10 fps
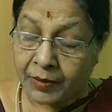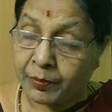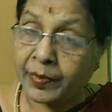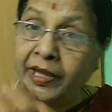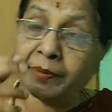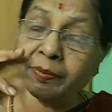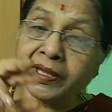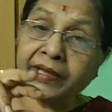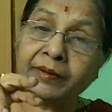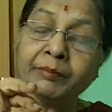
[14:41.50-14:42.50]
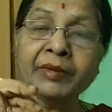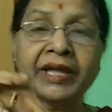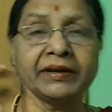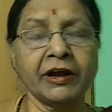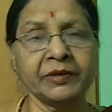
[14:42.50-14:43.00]
Maybe,
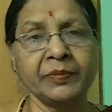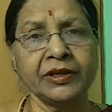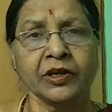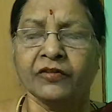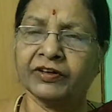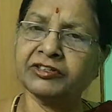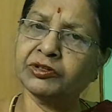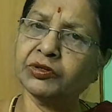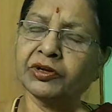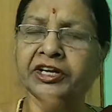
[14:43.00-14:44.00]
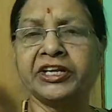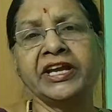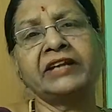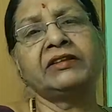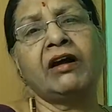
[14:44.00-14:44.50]
may not be. First you
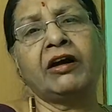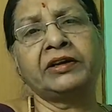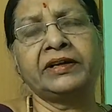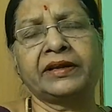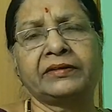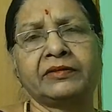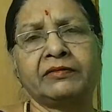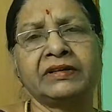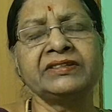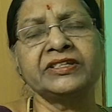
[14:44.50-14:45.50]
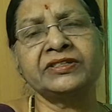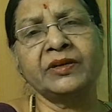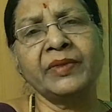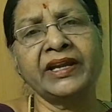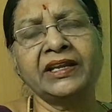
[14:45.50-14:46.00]
create the order. One
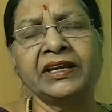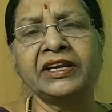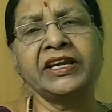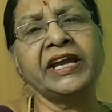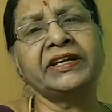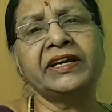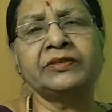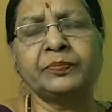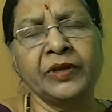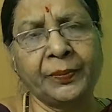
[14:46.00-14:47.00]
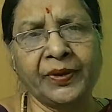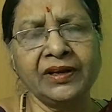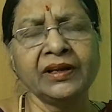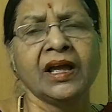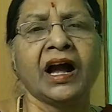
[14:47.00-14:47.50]
systematic created
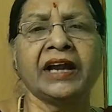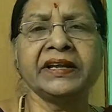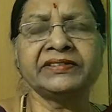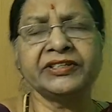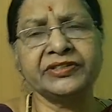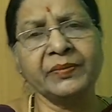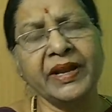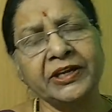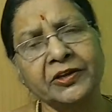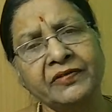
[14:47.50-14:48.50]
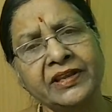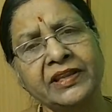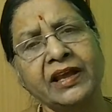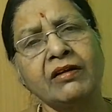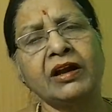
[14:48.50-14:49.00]
people and a systematic way
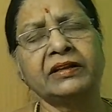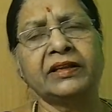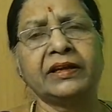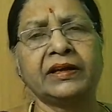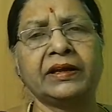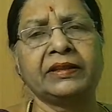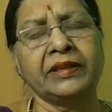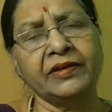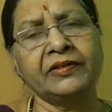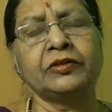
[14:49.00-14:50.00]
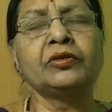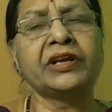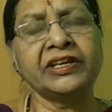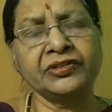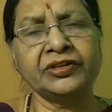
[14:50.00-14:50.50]
they got you
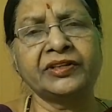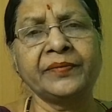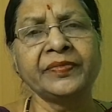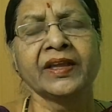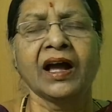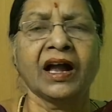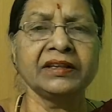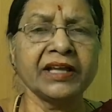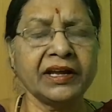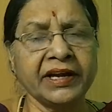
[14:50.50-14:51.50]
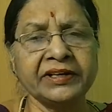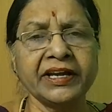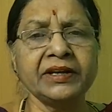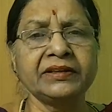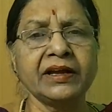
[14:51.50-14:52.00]
raised them and they are
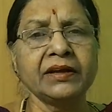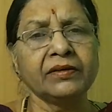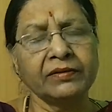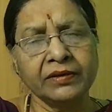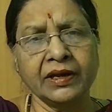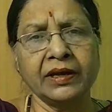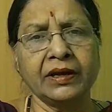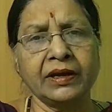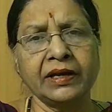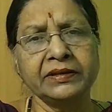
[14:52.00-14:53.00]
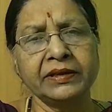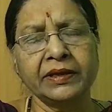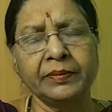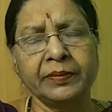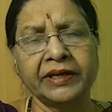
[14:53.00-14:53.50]
attend the and
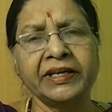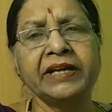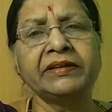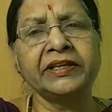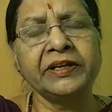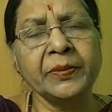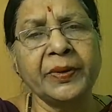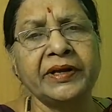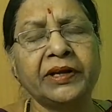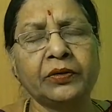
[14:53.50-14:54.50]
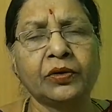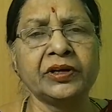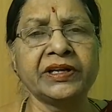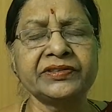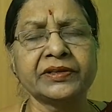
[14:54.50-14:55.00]
attend the independent
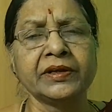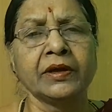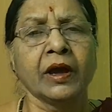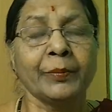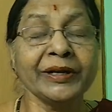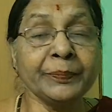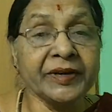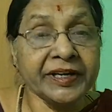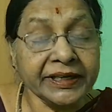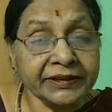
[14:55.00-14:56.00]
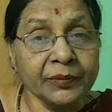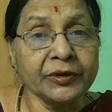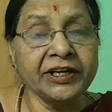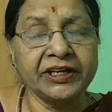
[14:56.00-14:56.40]
holders. But prediction